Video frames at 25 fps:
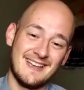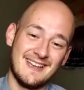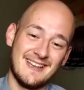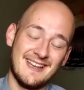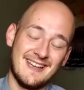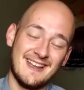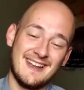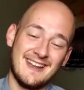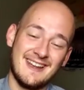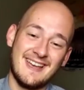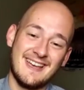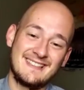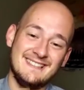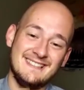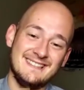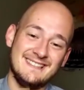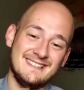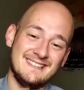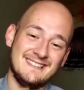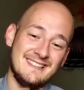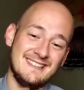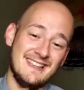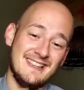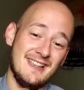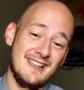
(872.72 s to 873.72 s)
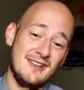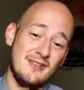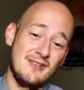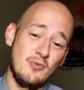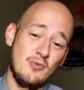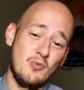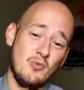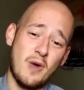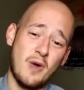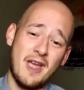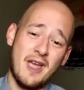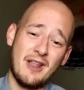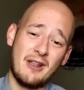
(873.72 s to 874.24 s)
And I said,
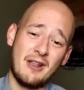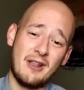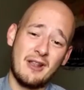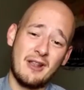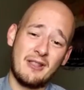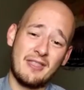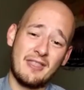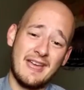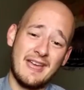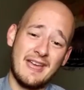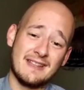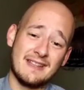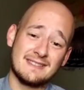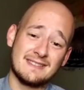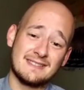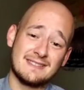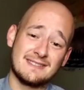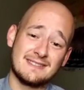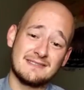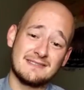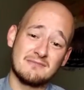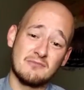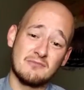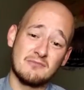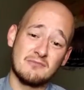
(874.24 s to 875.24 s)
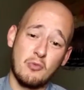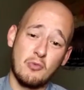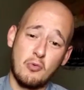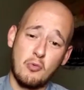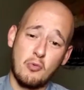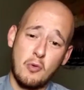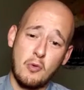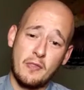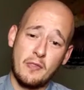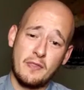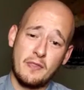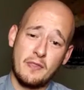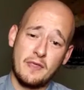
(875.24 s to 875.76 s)
well, that's
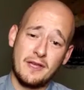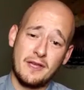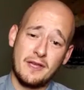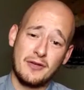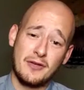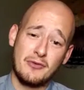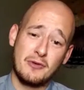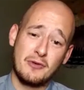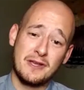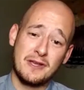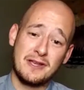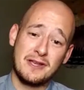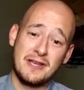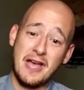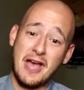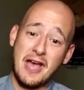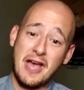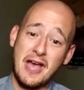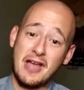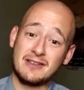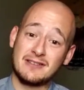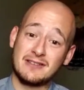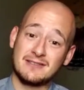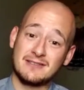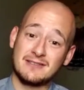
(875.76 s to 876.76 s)
one thing we got.